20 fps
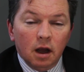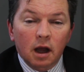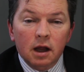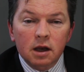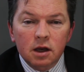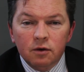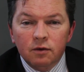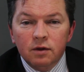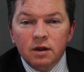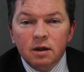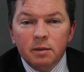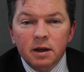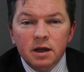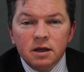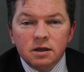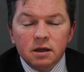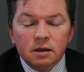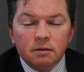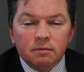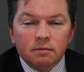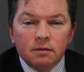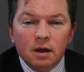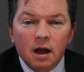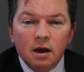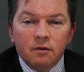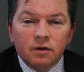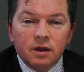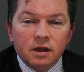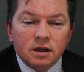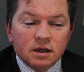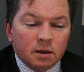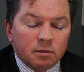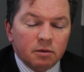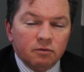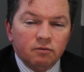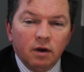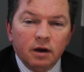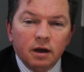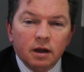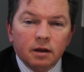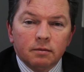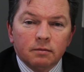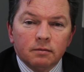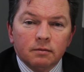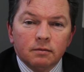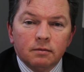And you're in the meeting. Everything's up and running.